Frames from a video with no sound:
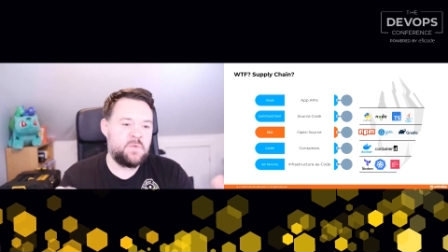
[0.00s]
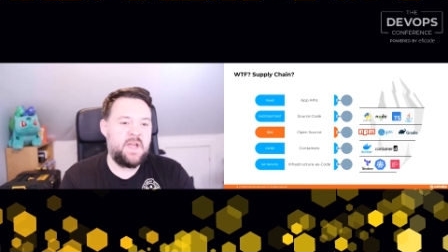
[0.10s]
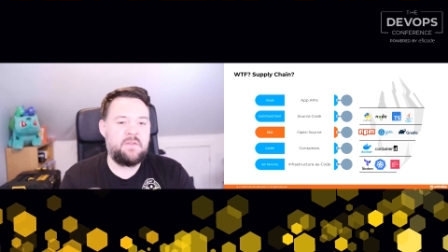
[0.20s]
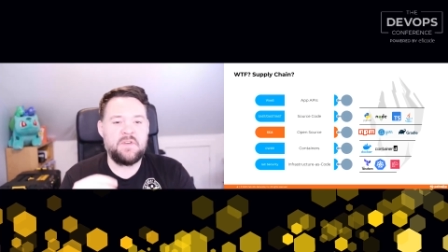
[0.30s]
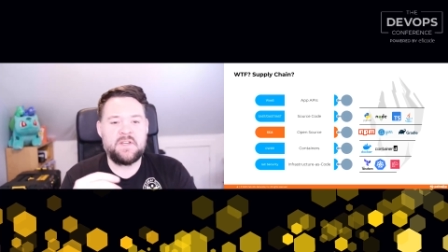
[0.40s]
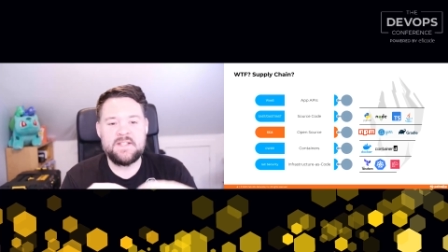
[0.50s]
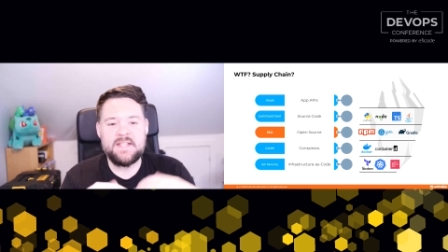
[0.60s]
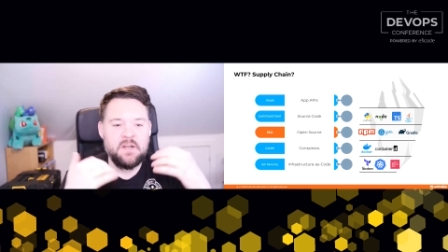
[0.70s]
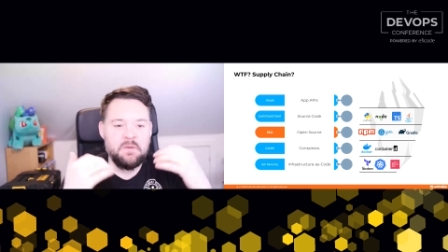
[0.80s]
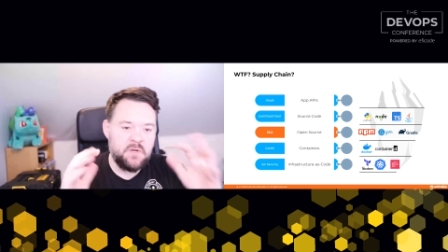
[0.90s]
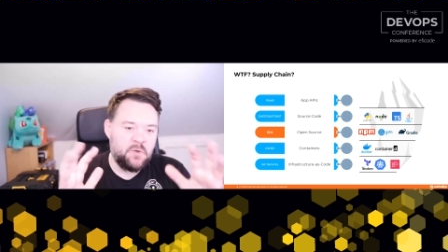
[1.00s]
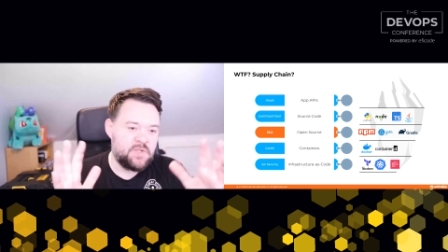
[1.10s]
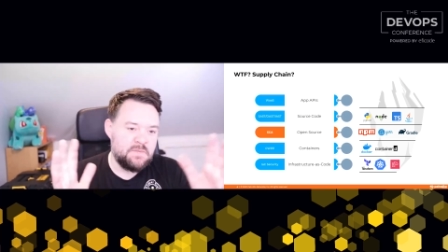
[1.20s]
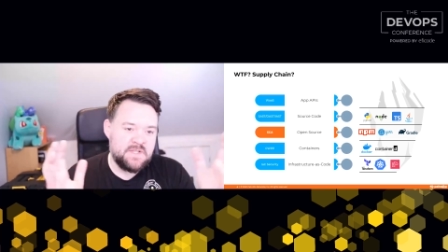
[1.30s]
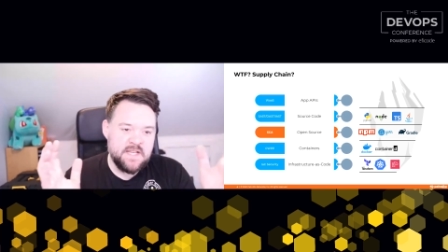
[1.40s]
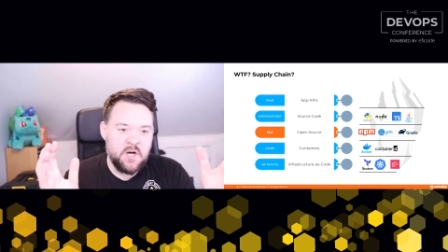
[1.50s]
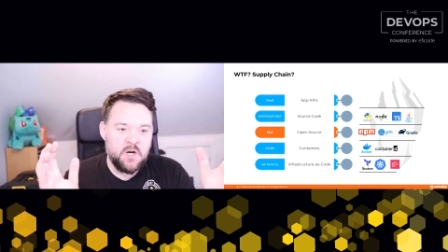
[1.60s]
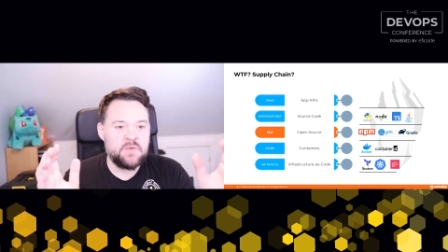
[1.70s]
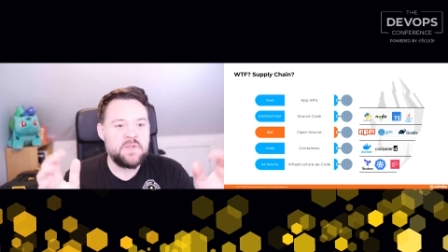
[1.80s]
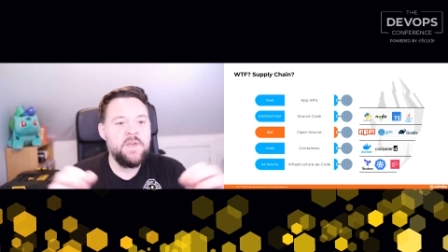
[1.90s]
We have the container builds
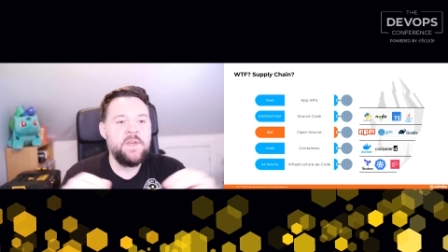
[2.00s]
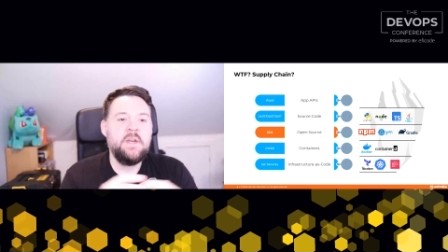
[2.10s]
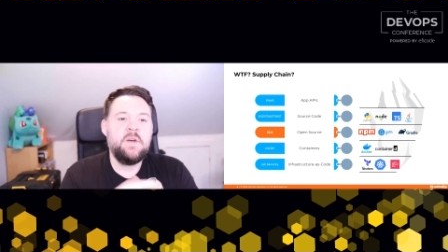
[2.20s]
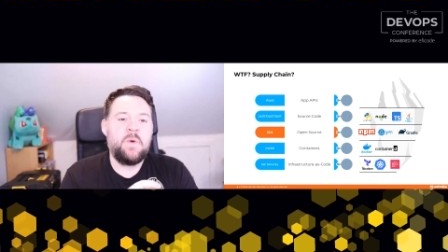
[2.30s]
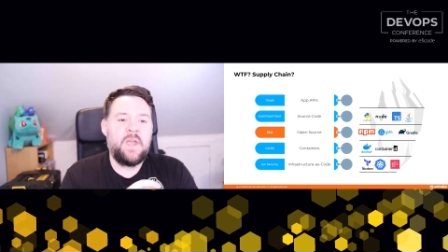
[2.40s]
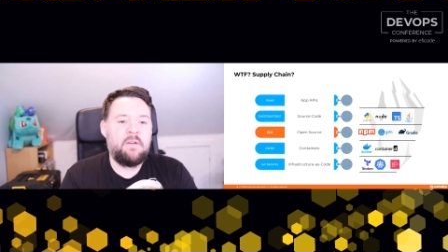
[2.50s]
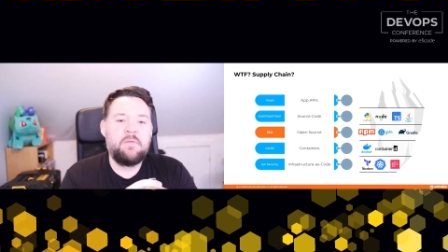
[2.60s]
themselves. We have